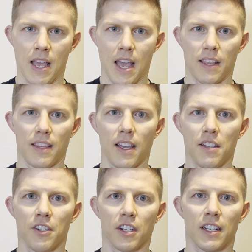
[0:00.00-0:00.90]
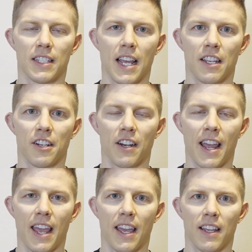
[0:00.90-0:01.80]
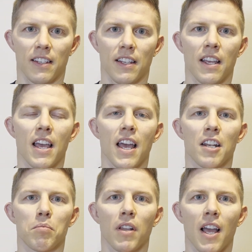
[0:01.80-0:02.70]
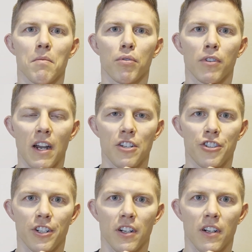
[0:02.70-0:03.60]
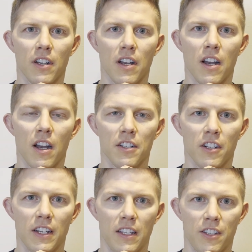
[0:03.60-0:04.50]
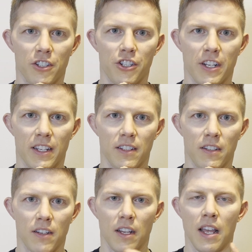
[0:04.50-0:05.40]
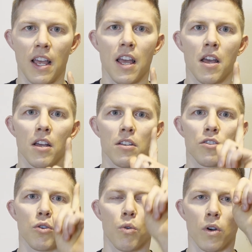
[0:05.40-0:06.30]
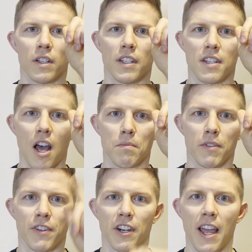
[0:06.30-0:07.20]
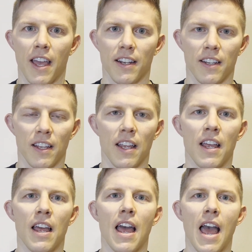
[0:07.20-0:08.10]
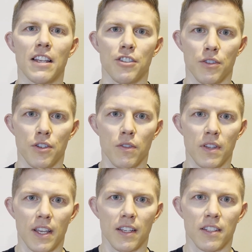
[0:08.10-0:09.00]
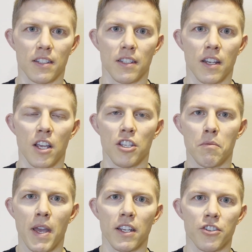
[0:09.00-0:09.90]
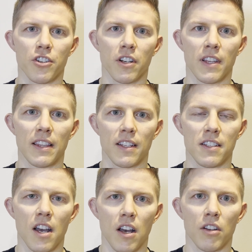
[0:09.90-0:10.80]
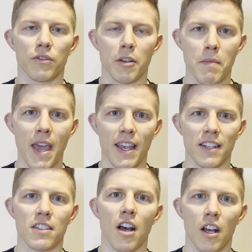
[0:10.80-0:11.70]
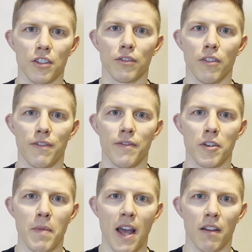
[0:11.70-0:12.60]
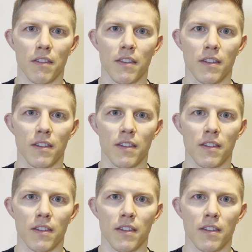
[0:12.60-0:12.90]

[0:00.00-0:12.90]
And then you're gonna take your hand and apply pressure underneath your chin toward the top of your head. As you do this, you make sure that the tongue remains on the roof of your mouth.